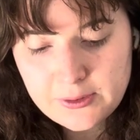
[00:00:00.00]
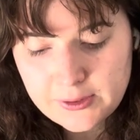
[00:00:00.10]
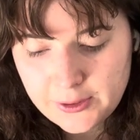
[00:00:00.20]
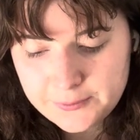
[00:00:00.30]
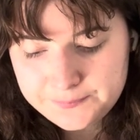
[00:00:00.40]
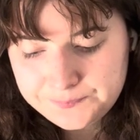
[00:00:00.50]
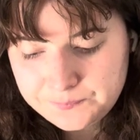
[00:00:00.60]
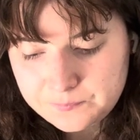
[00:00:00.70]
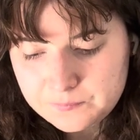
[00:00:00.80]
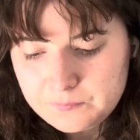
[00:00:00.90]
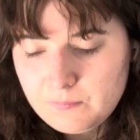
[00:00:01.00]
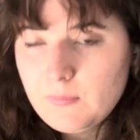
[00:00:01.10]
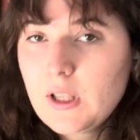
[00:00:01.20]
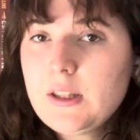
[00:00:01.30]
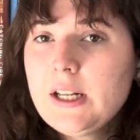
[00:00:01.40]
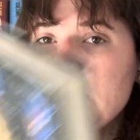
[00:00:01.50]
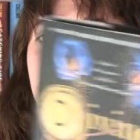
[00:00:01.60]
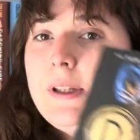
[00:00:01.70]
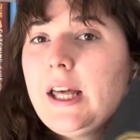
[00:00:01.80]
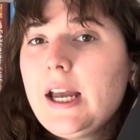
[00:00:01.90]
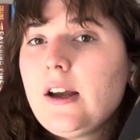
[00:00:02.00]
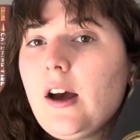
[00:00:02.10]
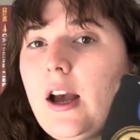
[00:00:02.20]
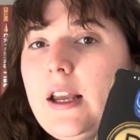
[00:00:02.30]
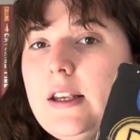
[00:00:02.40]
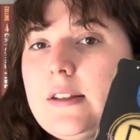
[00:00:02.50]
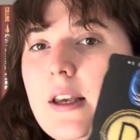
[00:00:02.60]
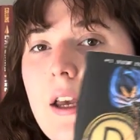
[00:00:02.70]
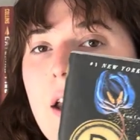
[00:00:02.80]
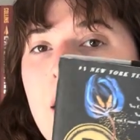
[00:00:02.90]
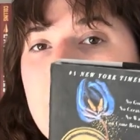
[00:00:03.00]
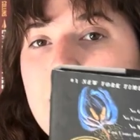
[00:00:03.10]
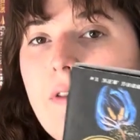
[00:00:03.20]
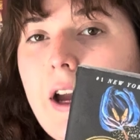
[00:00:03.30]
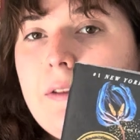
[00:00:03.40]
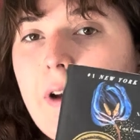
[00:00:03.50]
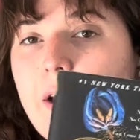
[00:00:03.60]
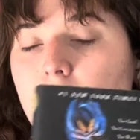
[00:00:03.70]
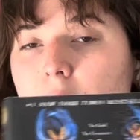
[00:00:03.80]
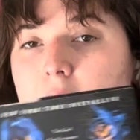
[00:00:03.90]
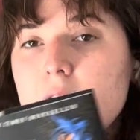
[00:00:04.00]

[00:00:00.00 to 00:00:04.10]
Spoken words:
So the next book that I got is Divine Rivals.